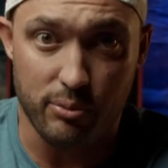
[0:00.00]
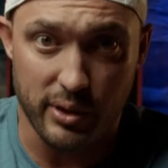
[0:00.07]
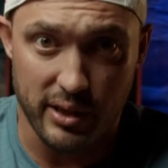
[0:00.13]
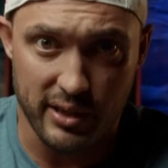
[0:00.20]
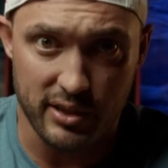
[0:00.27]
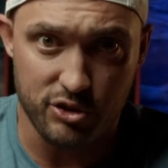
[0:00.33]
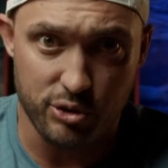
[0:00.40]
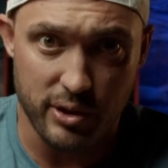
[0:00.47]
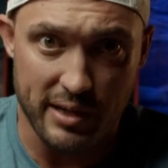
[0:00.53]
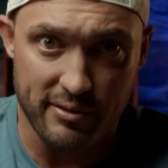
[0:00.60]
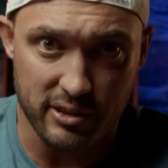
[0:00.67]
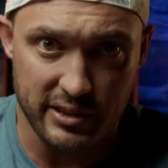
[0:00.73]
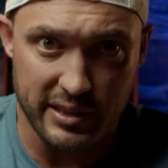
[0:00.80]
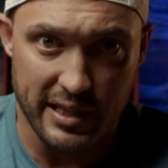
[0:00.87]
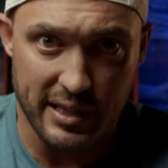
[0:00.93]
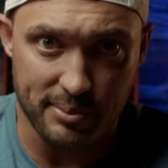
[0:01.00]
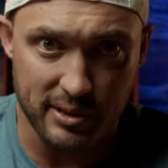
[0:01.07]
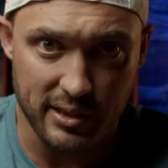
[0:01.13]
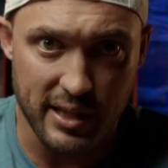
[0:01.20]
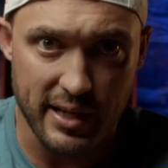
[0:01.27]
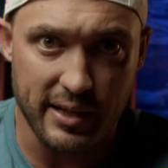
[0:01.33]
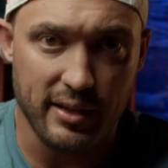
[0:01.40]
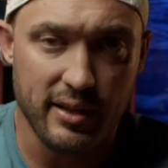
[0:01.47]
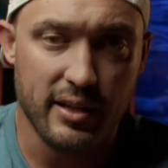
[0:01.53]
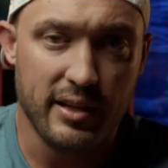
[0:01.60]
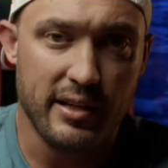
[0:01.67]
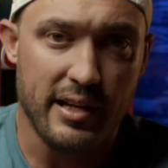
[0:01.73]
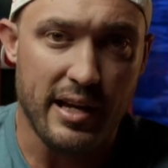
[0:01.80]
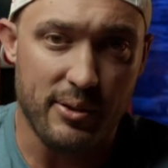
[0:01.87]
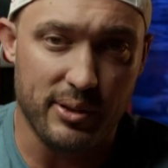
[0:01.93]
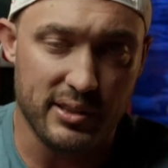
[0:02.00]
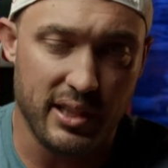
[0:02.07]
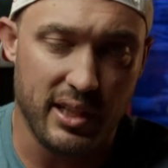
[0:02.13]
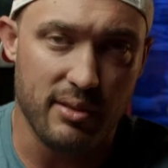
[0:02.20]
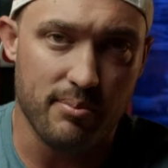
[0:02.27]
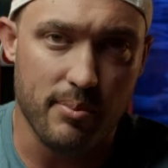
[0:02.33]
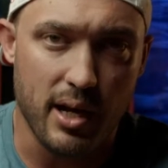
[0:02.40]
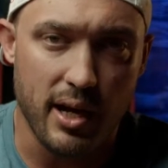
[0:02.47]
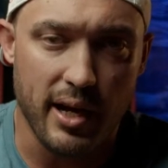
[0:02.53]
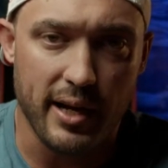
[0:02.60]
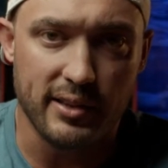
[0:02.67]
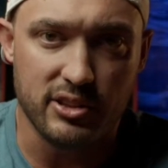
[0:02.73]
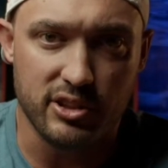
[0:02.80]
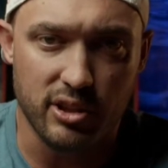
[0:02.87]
what his driver setup's like, how he's hitting mine.